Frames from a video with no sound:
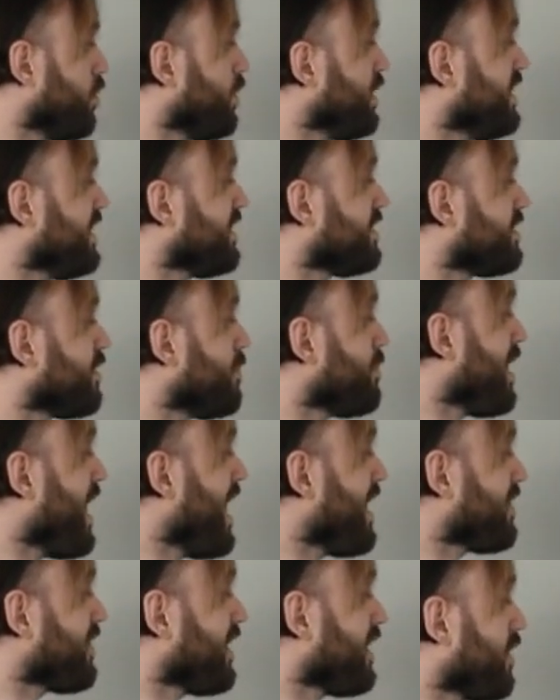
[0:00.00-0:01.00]
we did some
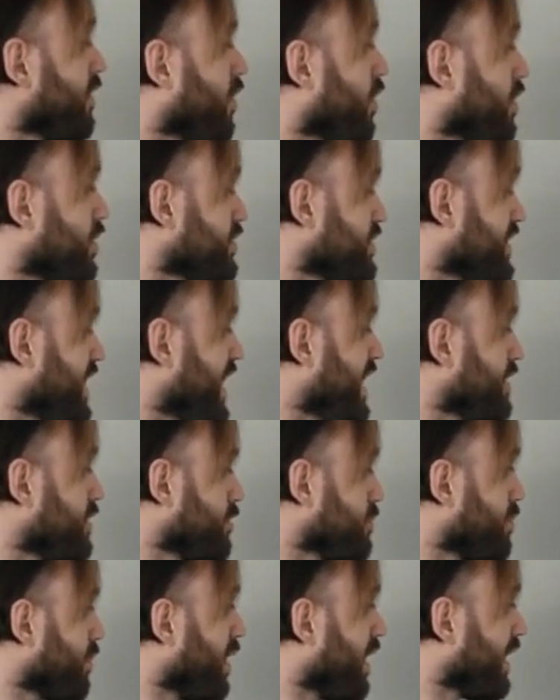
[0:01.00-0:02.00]
math on a large
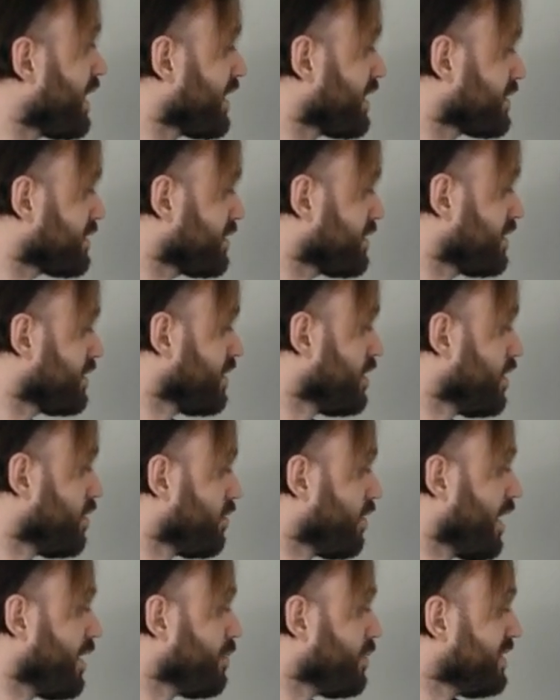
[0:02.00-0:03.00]
standard product,
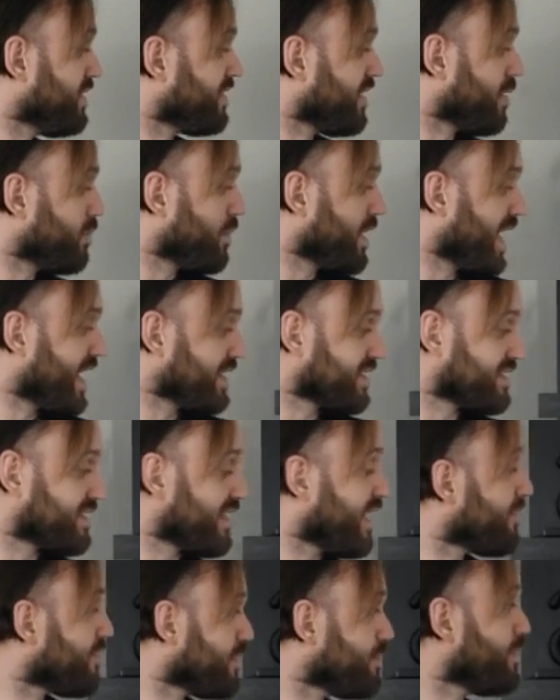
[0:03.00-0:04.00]
right? We said we had a
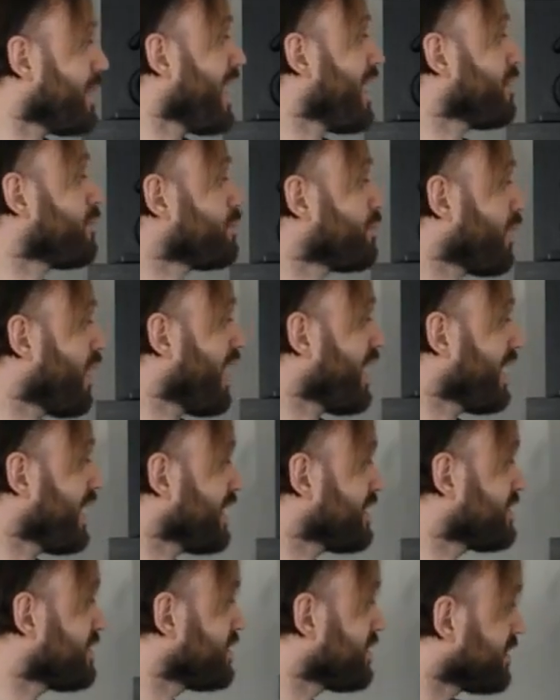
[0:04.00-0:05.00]
seven pound
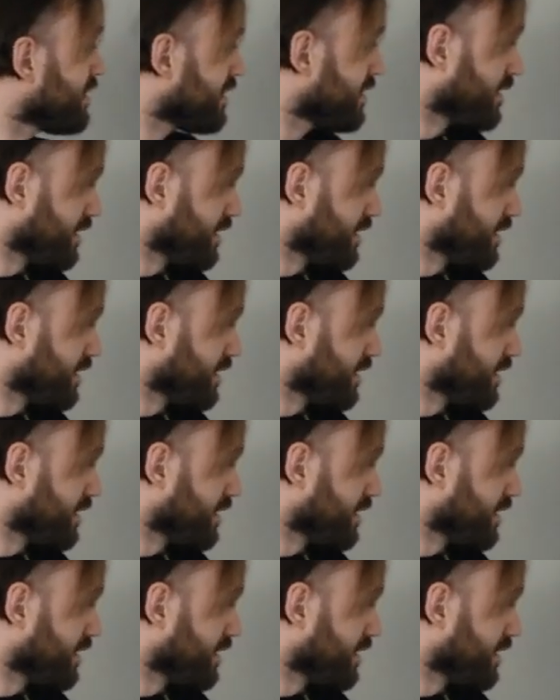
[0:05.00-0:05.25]
product.